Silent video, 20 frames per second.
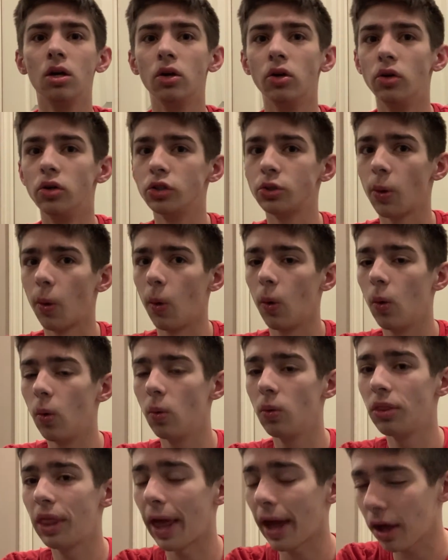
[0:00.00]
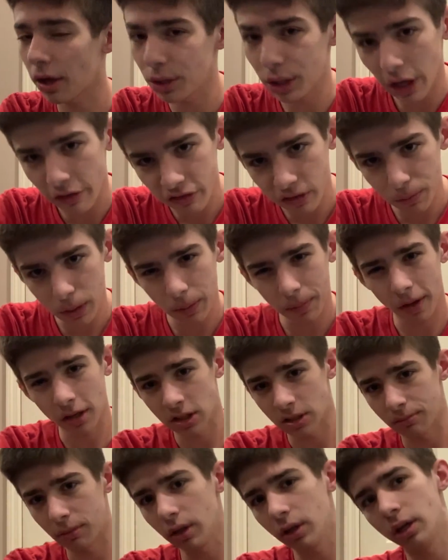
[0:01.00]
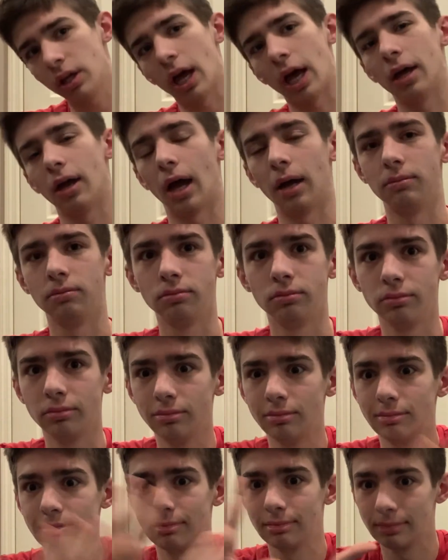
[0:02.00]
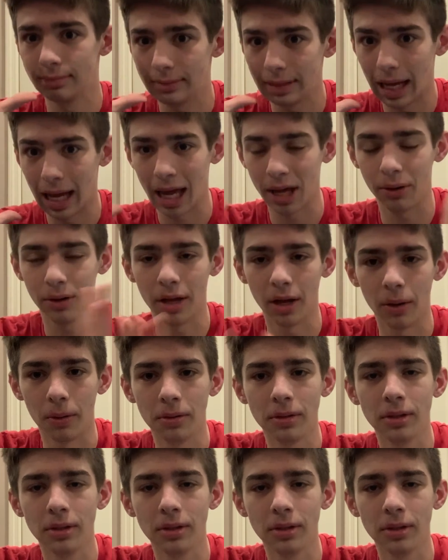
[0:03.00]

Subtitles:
So that could definitely be a possibility. I don't know.